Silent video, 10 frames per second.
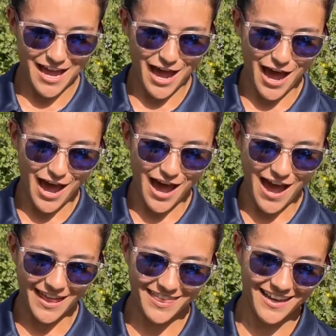
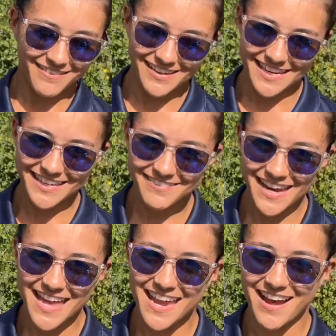I think we
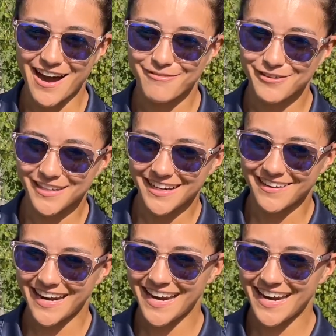hit it off really
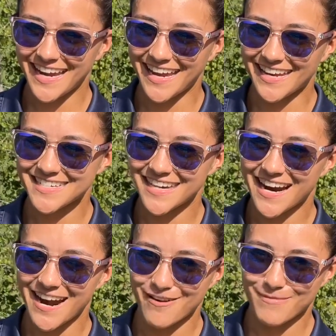great, and she
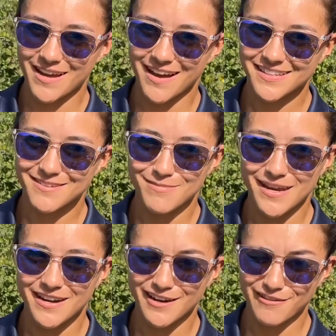hired me on to
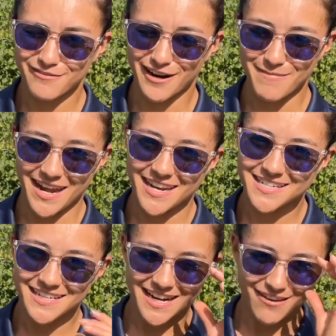be her farm
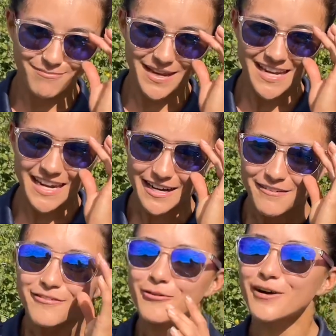manager, and I've been here
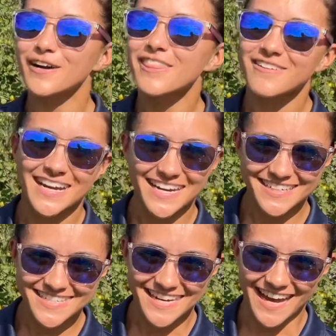for 3
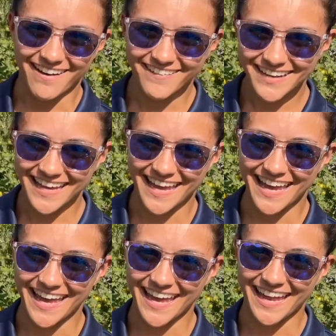years now,
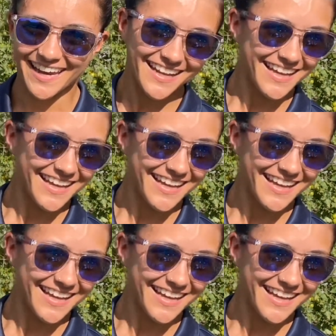and